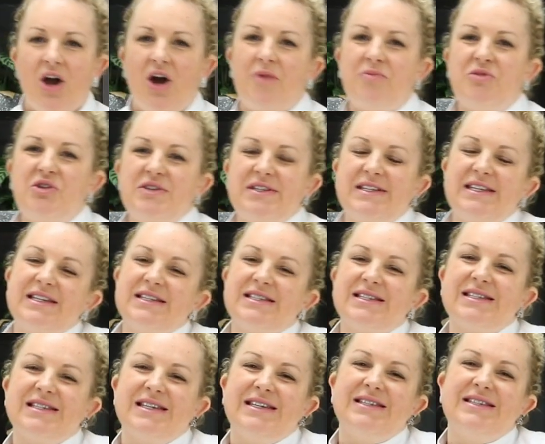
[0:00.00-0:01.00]
I'm using a
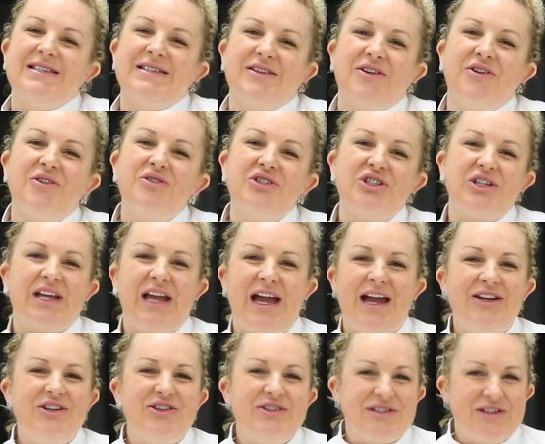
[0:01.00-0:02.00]
sea salt. You
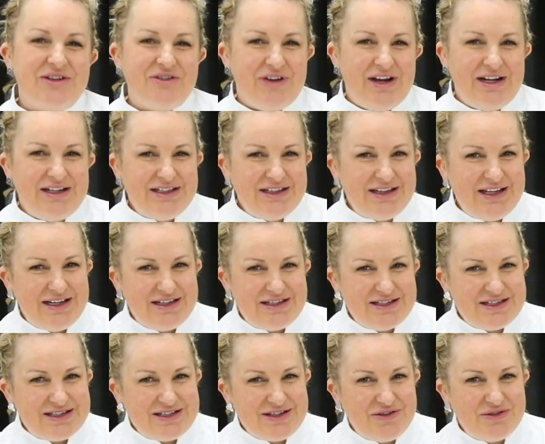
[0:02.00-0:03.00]
can use a
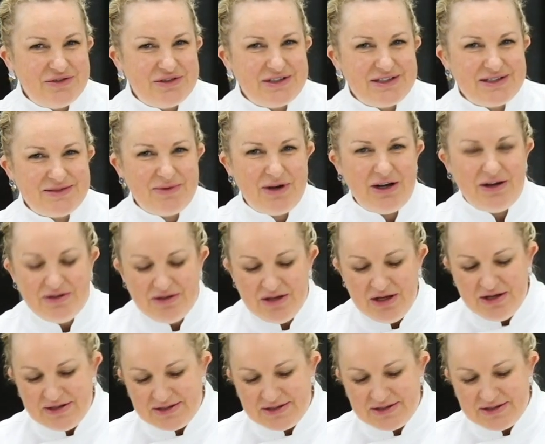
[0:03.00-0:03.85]
granulated salt as well.